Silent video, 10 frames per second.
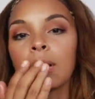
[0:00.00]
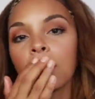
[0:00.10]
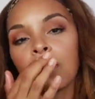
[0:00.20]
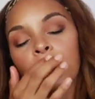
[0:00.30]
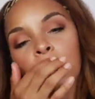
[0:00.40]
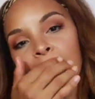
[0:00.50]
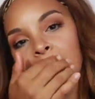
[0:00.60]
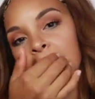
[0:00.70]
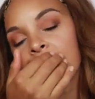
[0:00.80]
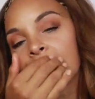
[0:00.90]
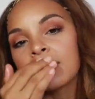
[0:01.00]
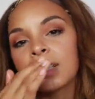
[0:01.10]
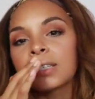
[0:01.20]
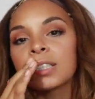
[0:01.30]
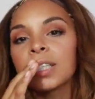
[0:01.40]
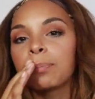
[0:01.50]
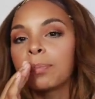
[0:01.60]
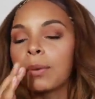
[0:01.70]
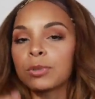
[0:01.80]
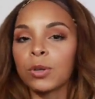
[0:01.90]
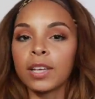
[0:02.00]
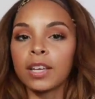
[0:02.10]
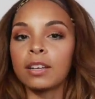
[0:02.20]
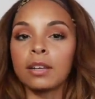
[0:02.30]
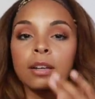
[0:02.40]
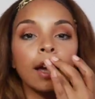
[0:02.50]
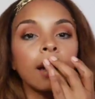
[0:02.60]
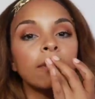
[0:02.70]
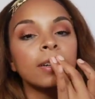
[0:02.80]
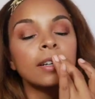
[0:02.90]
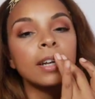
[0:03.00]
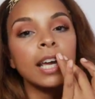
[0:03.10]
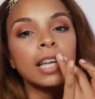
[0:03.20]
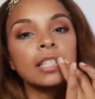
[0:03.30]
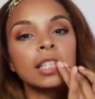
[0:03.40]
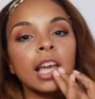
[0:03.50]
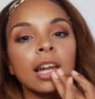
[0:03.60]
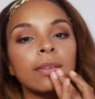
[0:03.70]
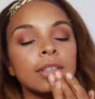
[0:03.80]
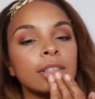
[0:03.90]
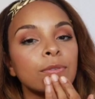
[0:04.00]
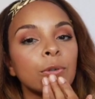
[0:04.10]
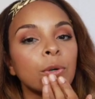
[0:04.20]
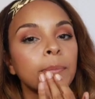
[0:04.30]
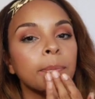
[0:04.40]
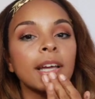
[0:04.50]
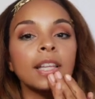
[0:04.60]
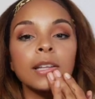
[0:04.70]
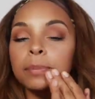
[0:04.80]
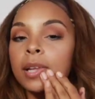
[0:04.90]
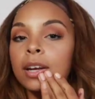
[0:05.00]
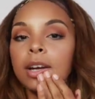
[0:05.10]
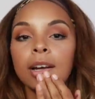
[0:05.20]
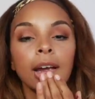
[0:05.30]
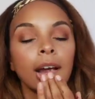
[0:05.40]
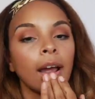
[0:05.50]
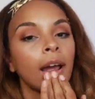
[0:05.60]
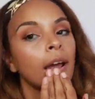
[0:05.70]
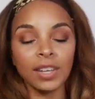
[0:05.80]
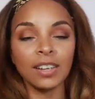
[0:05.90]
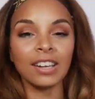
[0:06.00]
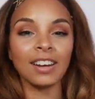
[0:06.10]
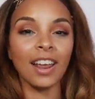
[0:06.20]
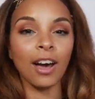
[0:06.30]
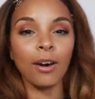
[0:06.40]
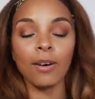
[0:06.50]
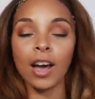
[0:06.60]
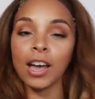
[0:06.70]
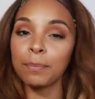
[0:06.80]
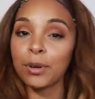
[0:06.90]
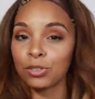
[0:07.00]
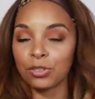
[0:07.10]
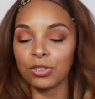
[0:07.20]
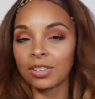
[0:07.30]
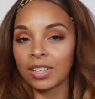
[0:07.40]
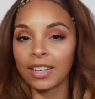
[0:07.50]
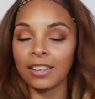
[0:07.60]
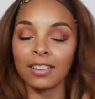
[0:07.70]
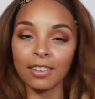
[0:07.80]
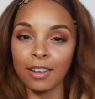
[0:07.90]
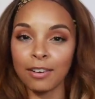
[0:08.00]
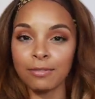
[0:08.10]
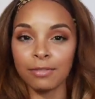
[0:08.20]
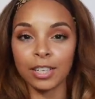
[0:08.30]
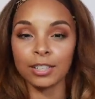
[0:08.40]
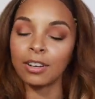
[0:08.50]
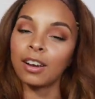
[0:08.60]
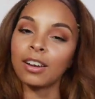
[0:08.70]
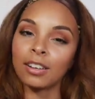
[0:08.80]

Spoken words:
away the excess lip balm so I can have a nice canvas for my lip liner. Now, I personally love a dark